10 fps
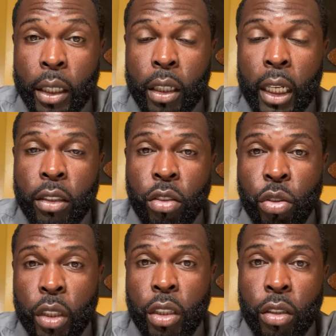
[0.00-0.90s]

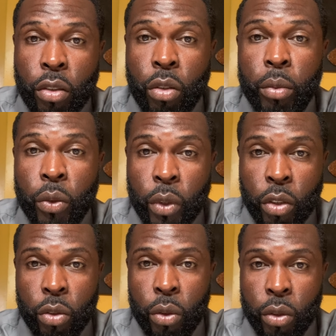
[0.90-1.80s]
concentration is human
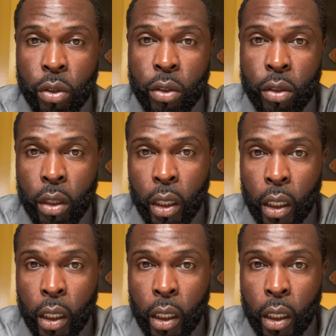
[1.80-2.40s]
resources.